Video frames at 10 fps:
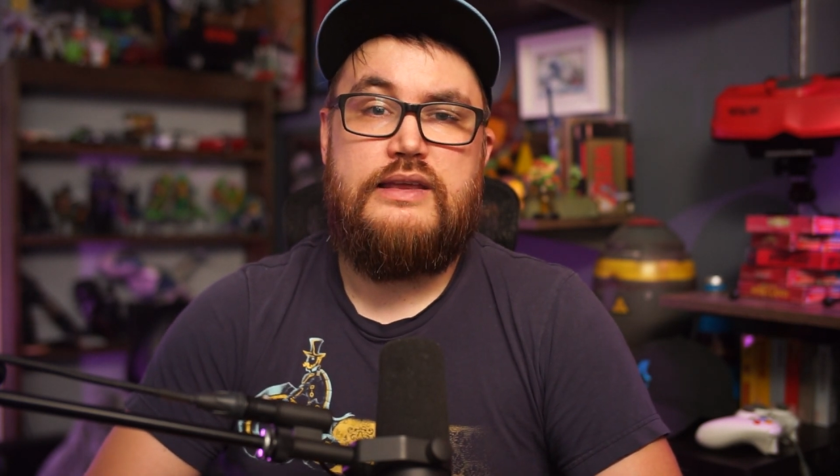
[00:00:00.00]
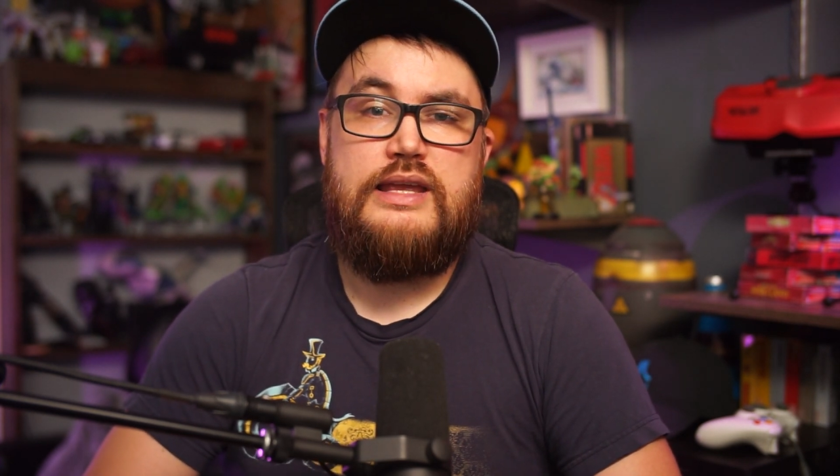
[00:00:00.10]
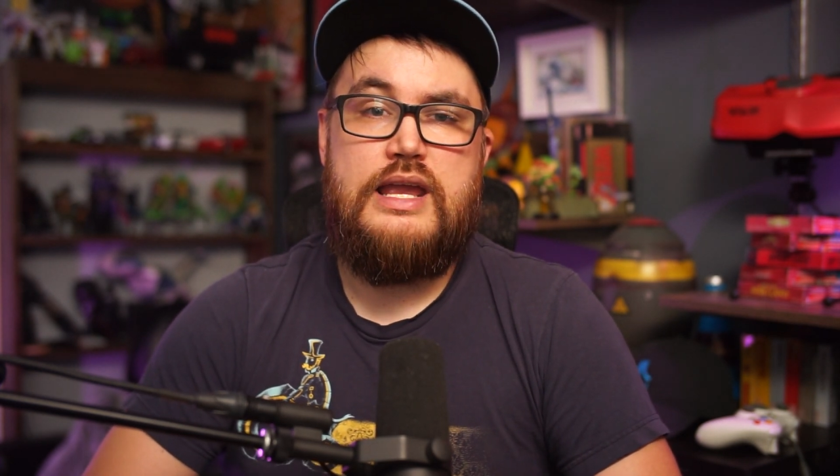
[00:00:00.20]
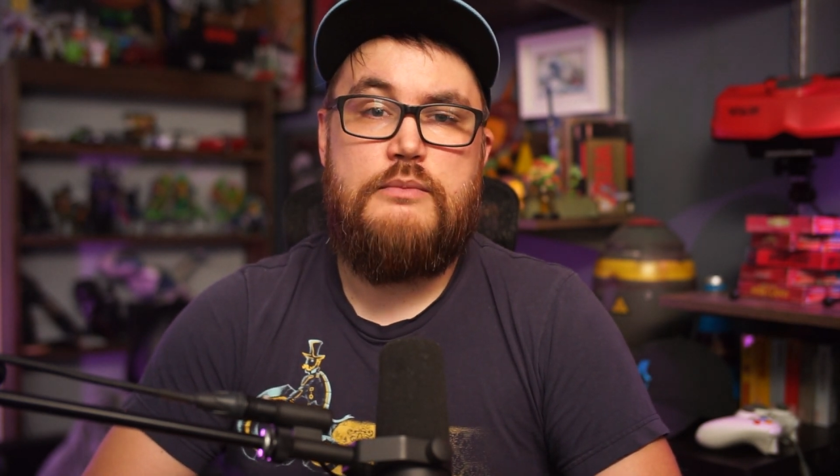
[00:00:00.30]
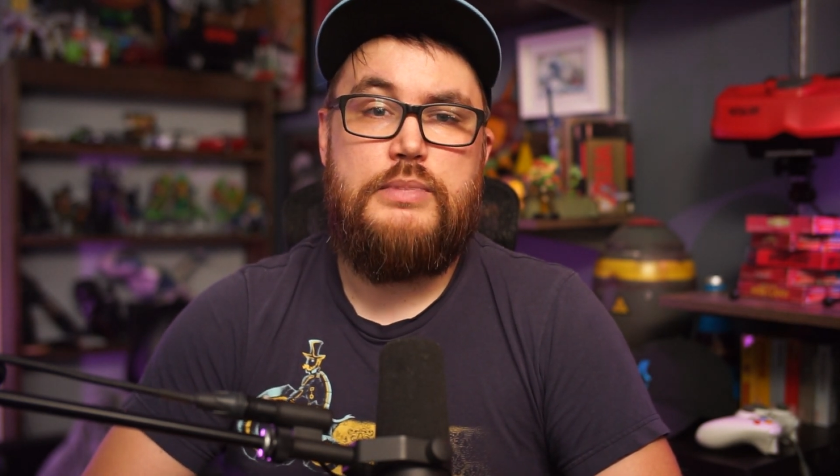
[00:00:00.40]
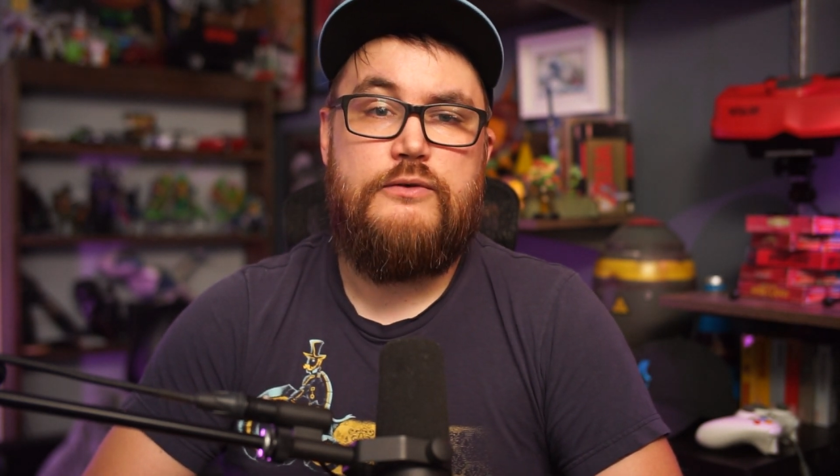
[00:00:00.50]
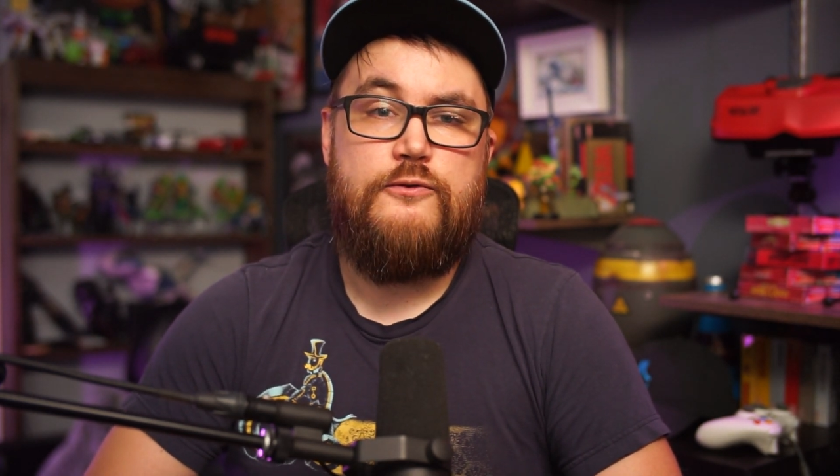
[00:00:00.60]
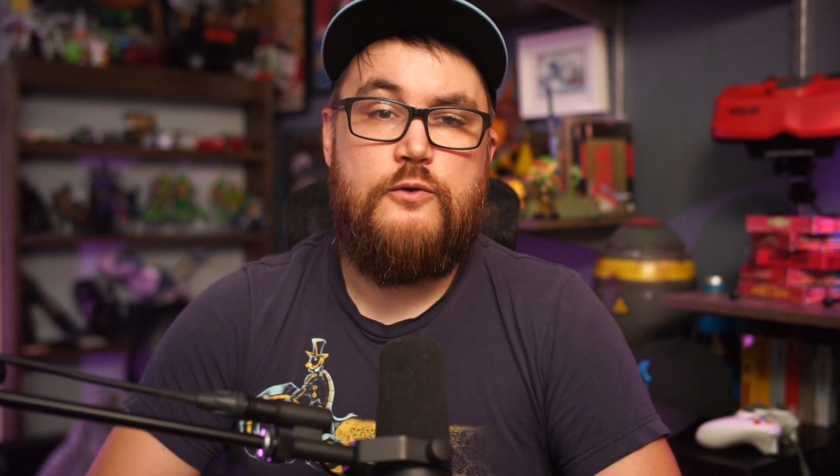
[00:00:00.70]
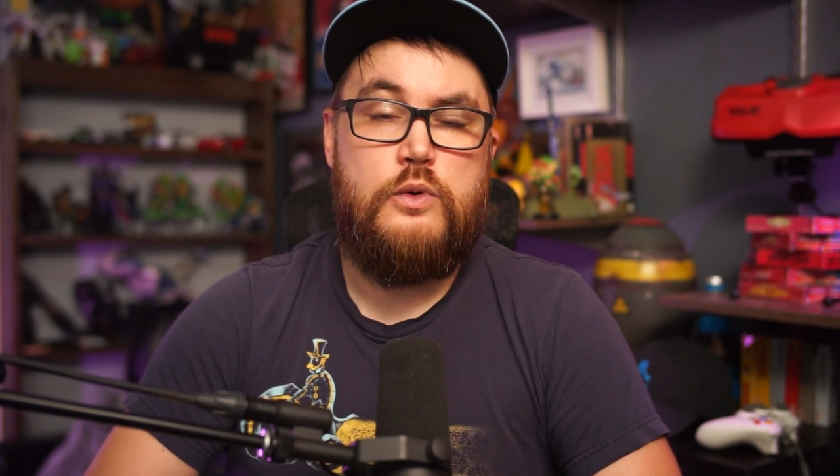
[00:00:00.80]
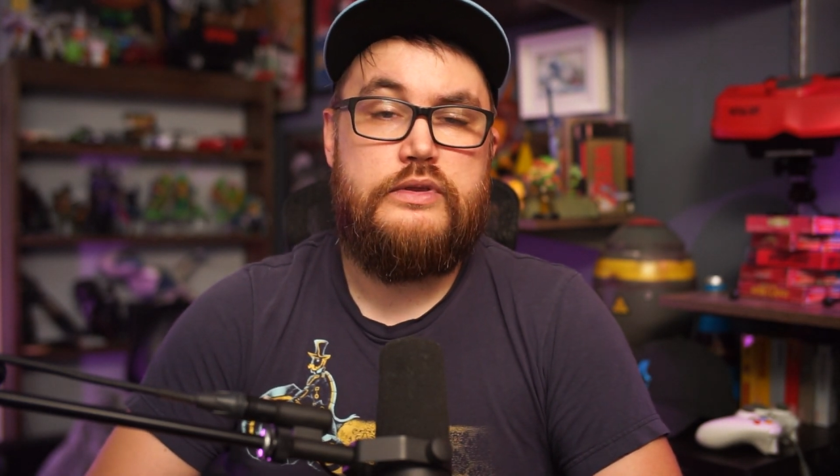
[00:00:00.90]
the game
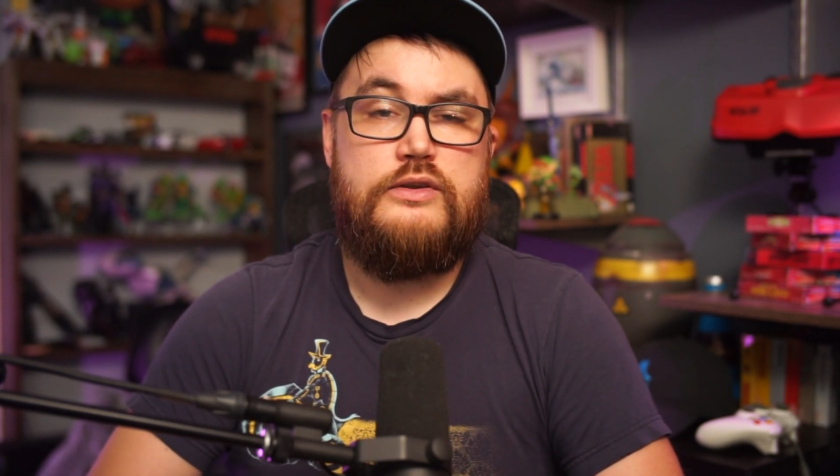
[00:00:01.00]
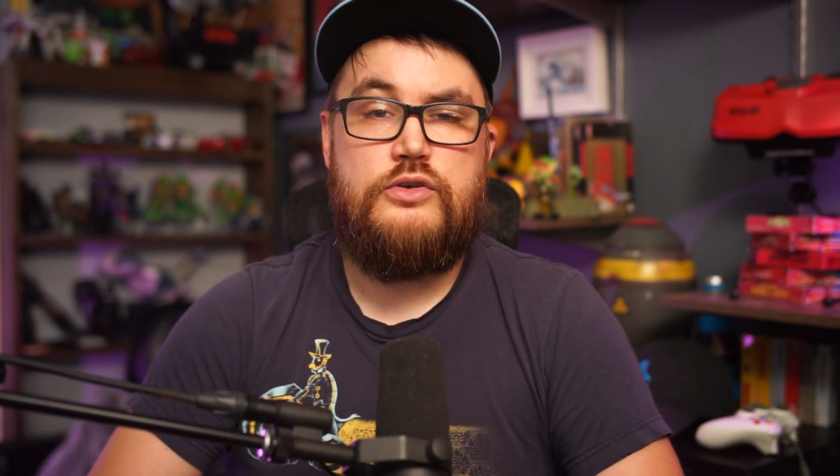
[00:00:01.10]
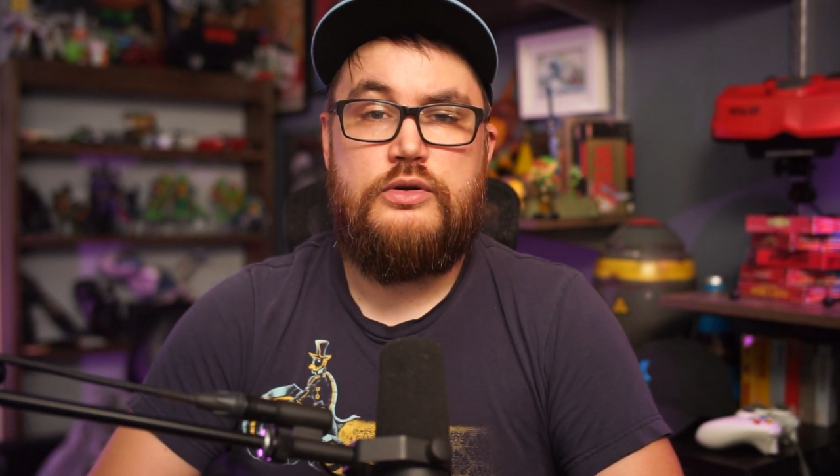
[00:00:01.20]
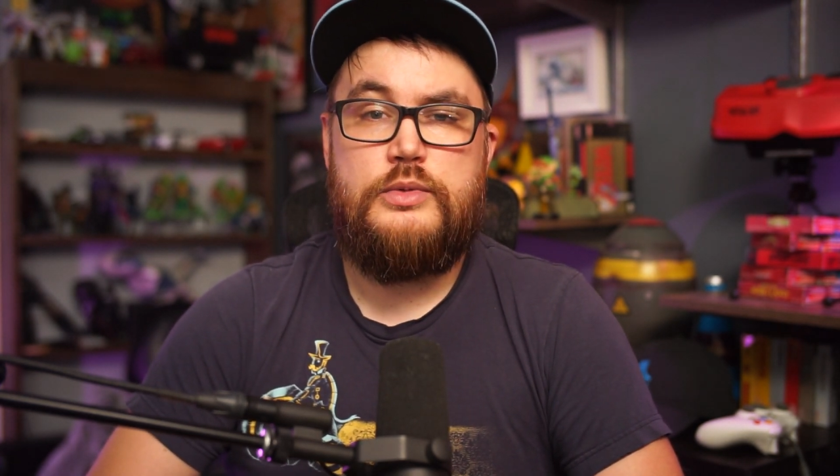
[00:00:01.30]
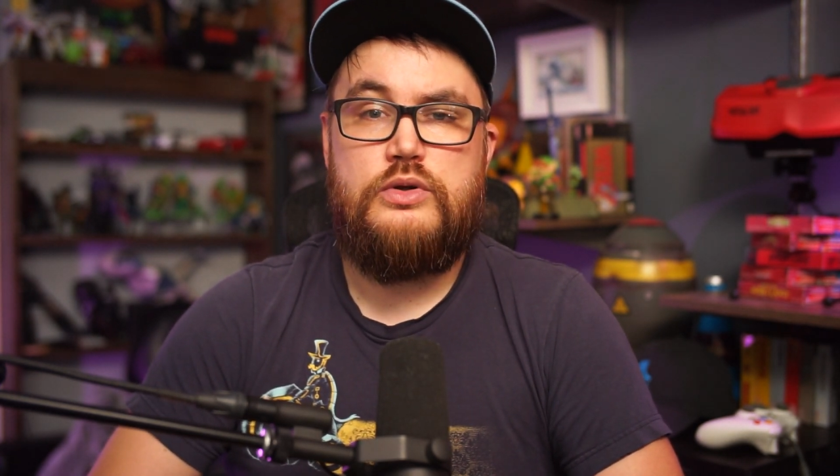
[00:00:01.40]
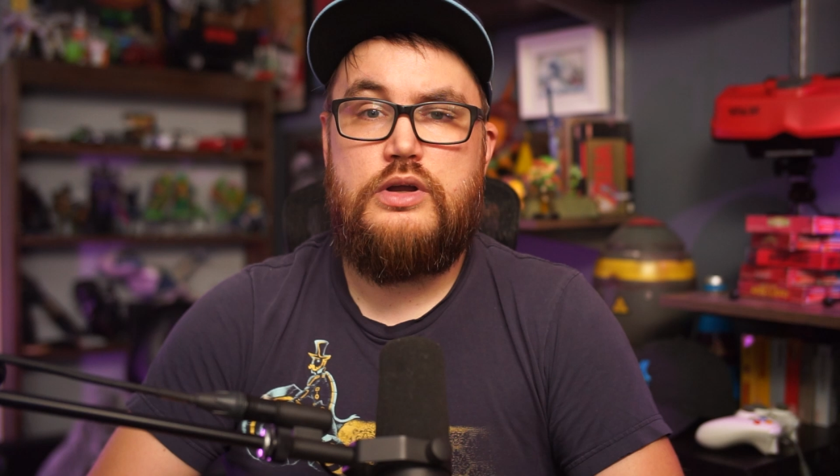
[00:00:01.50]
before the Terminal